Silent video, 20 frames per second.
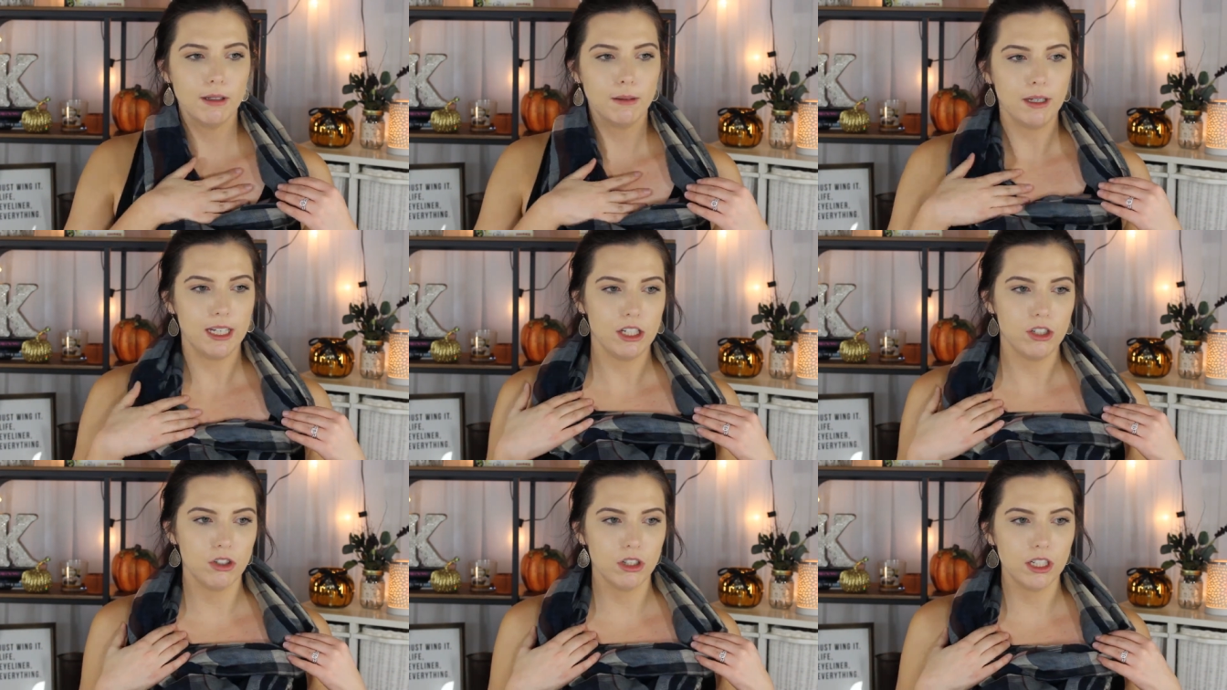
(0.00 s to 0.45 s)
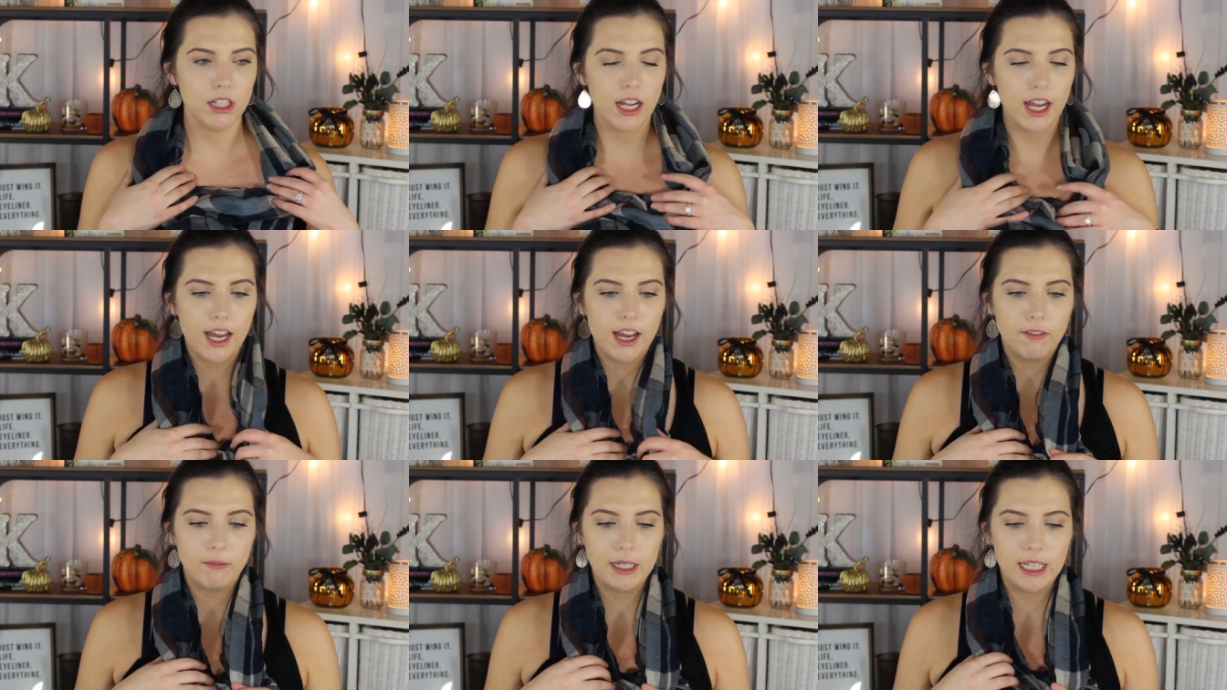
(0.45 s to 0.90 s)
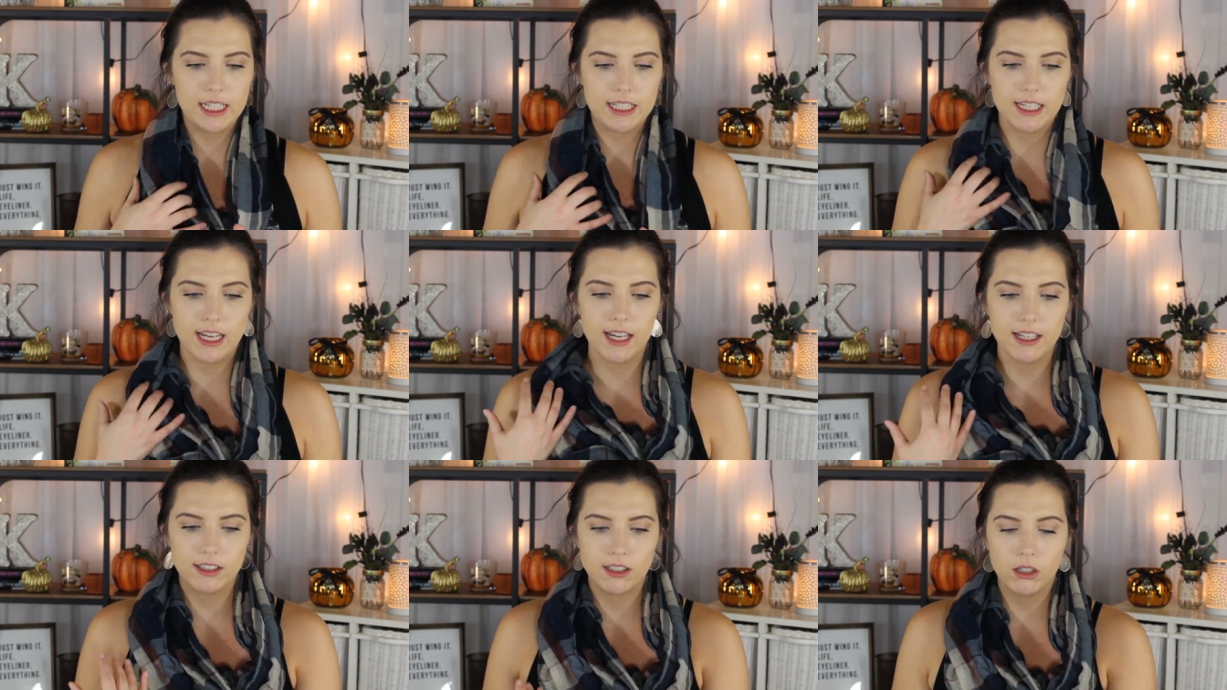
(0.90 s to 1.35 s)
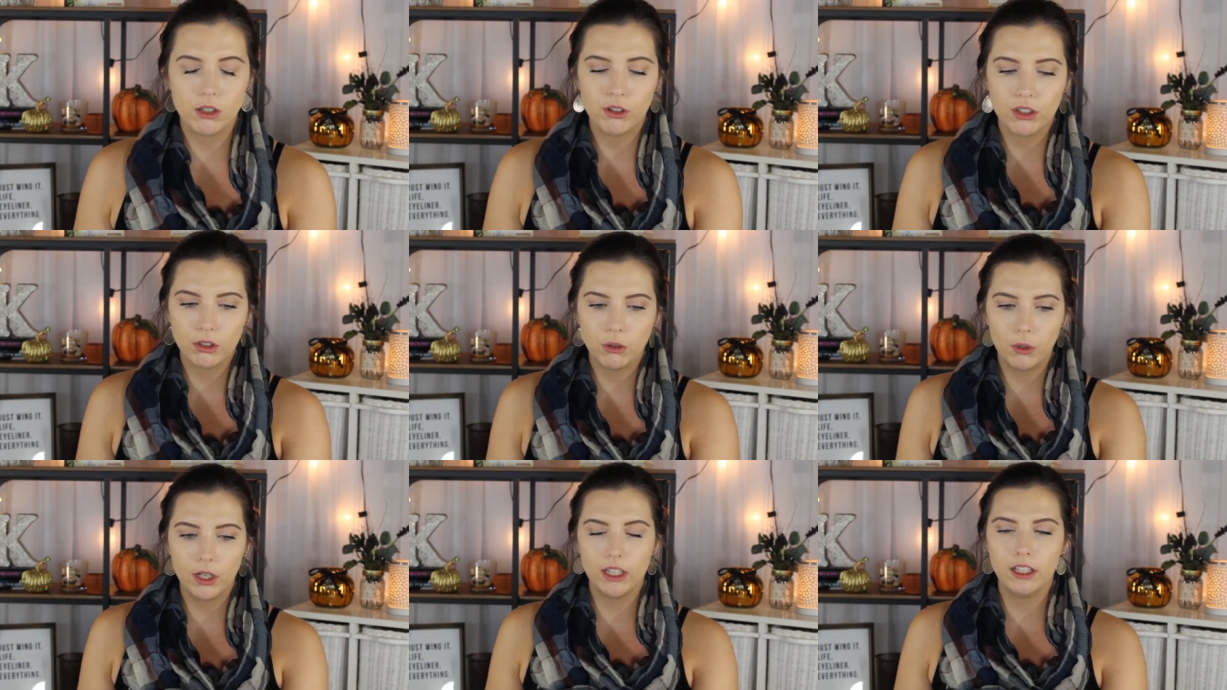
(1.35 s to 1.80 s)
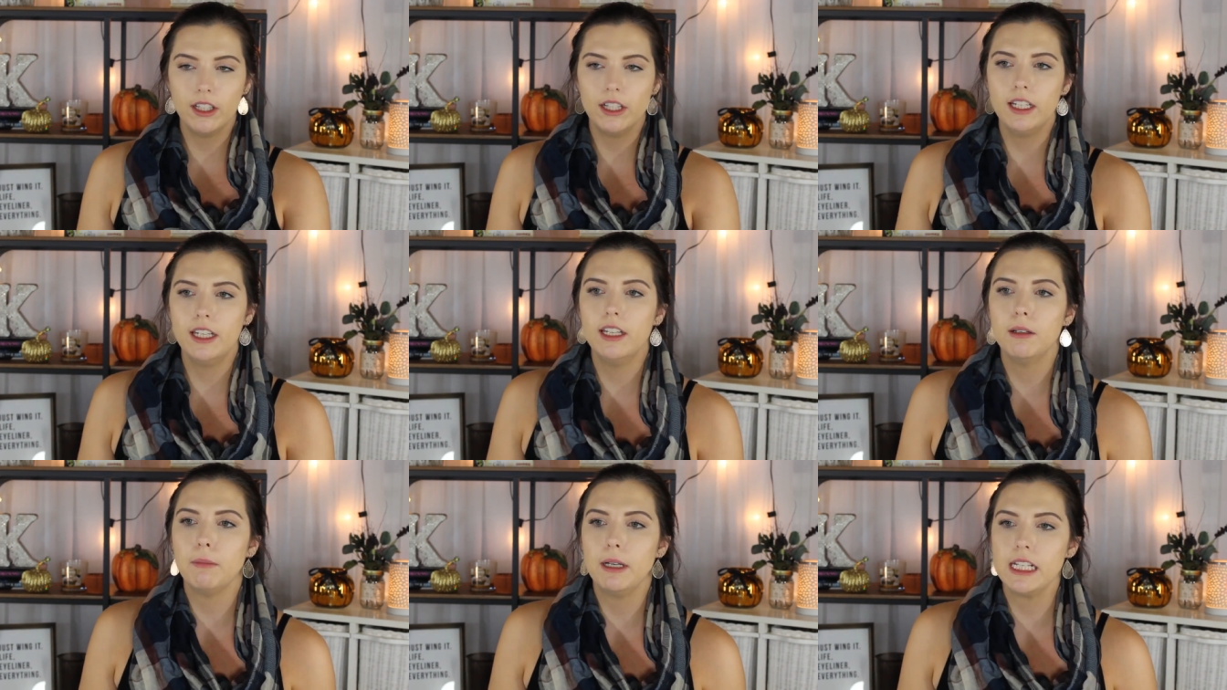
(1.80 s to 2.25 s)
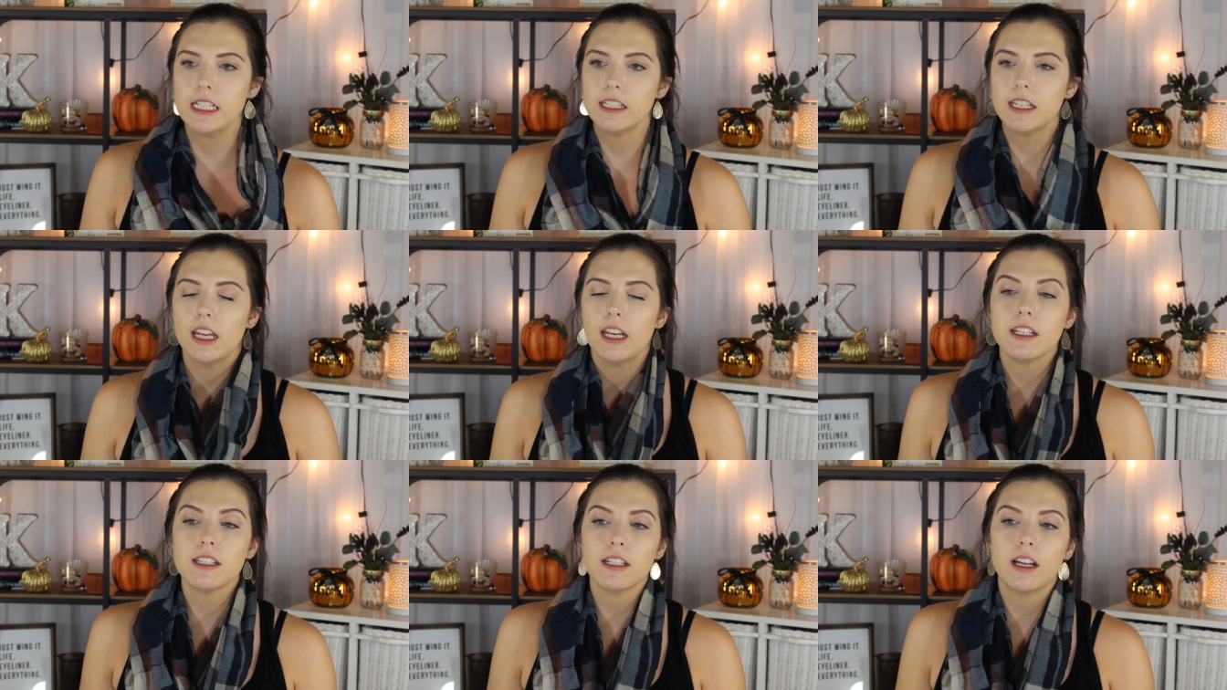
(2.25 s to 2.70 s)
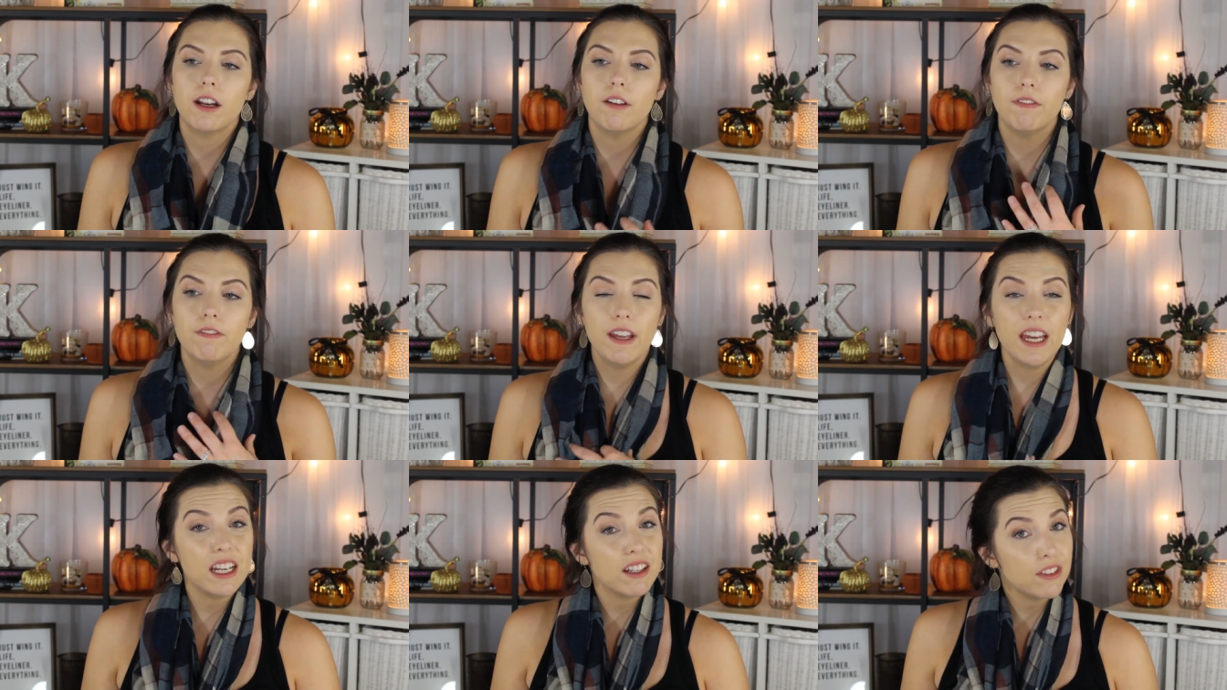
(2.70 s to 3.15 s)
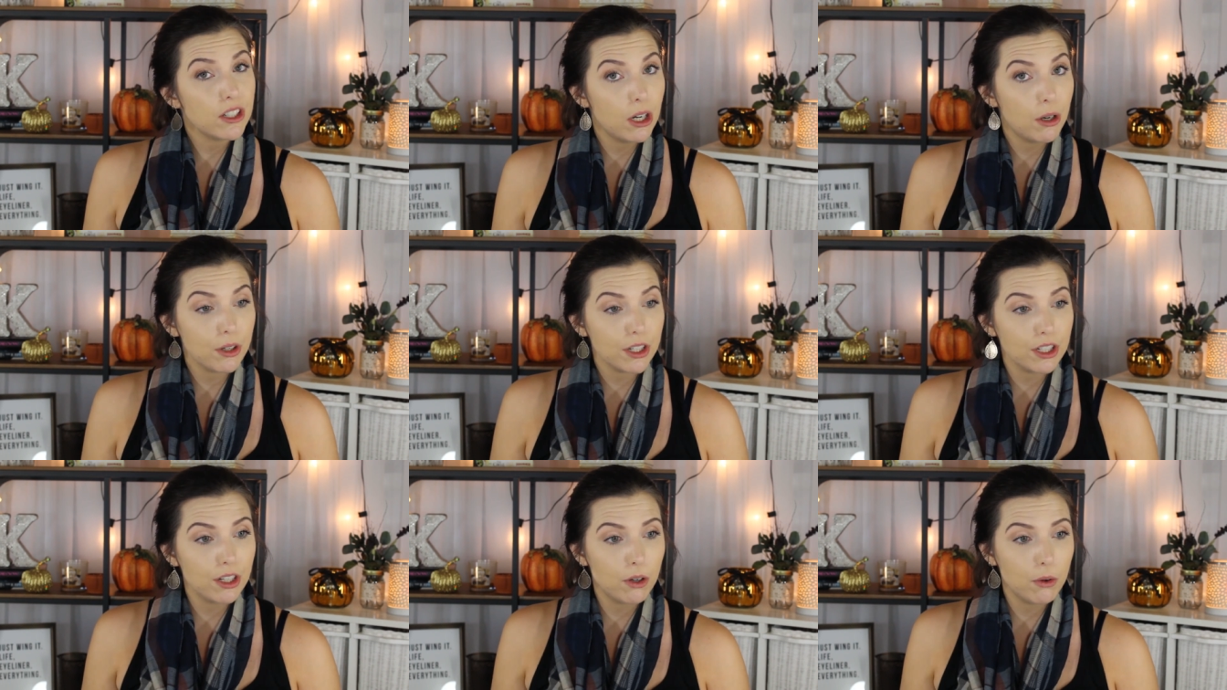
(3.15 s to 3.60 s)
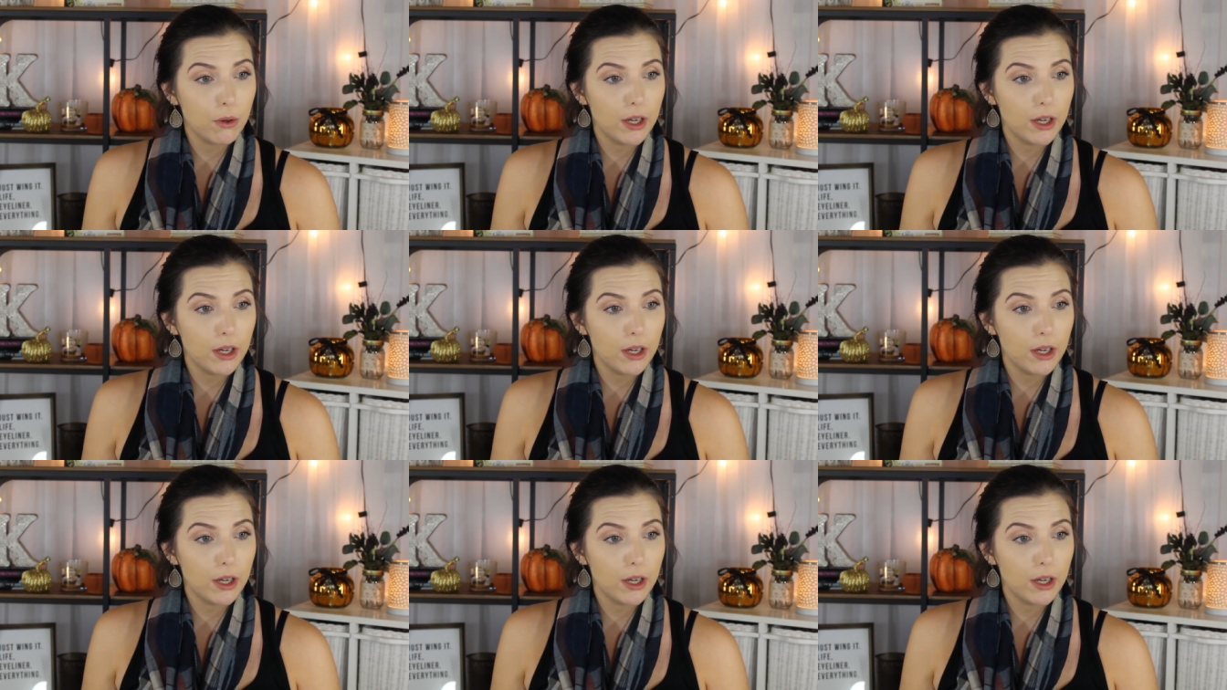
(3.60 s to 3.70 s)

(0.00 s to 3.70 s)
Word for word: Maybe I shouldn't have because it has coconut oil in it and my skin is not a fan of coconut